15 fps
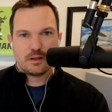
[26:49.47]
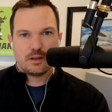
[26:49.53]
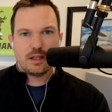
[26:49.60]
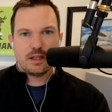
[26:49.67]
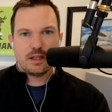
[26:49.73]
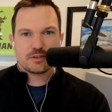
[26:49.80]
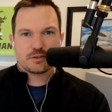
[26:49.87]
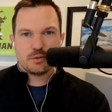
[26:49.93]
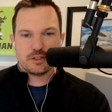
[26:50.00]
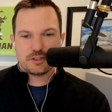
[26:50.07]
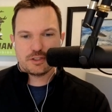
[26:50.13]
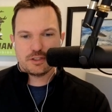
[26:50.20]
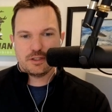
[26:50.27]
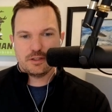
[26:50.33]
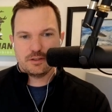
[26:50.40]
Last
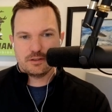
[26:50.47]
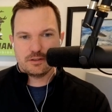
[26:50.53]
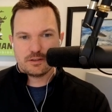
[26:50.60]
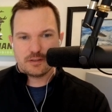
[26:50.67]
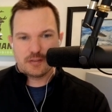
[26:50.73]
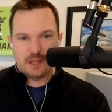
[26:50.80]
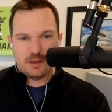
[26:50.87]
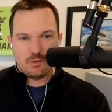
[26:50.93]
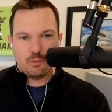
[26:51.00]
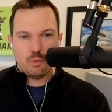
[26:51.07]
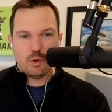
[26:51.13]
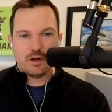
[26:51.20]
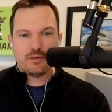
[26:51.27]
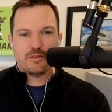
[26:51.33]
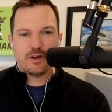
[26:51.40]
question here.
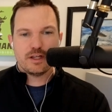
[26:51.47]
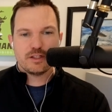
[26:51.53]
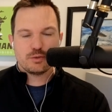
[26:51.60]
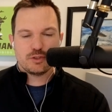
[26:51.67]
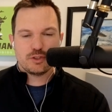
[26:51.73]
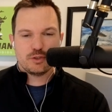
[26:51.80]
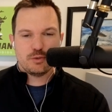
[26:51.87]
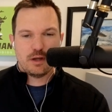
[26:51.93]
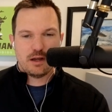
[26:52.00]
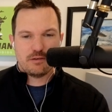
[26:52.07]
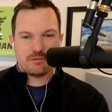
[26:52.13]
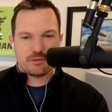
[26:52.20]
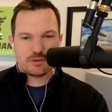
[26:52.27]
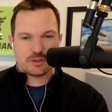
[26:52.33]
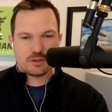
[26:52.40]
What advice would you have
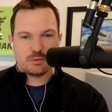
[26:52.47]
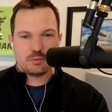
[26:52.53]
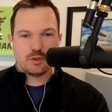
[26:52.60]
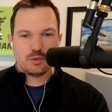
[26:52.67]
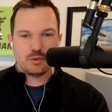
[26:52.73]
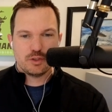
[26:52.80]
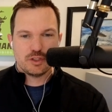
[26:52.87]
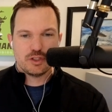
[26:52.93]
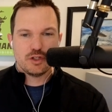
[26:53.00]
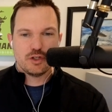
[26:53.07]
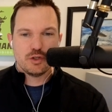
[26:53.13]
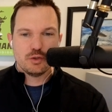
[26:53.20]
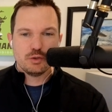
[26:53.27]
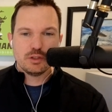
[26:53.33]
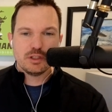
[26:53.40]
for someone who is
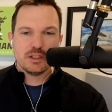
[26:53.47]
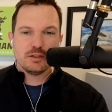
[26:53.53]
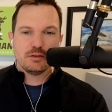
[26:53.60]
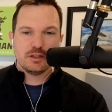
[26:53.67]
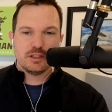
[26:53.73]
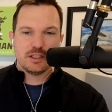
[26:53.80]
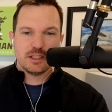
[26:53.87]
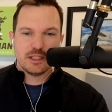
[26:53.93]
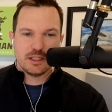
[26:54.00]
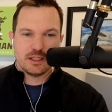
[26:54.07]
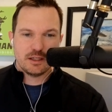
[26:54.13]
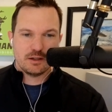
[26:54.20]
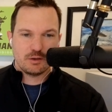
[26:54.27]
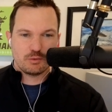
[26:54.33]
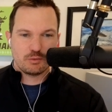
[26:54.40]
newly
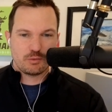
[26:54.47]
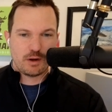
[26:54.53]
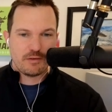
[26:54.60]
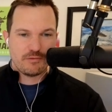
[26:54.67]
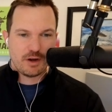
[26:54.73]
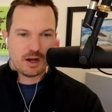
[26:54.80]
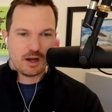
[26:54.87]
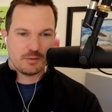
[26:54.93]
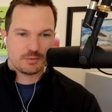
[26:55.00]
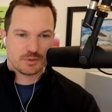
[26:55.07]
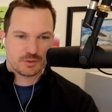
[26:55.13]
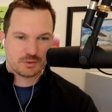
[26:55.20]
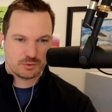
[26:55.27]
leading a RevOps